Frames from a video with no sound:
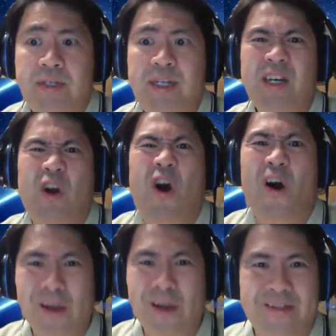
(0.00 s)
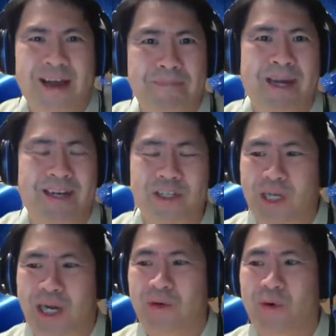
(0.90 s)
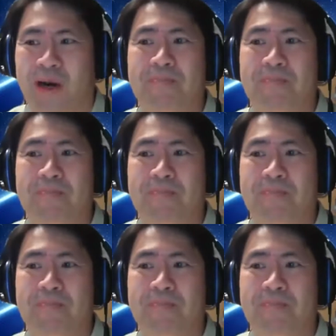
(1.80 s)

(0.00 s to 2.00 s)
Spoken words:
We didn't call it that back in January,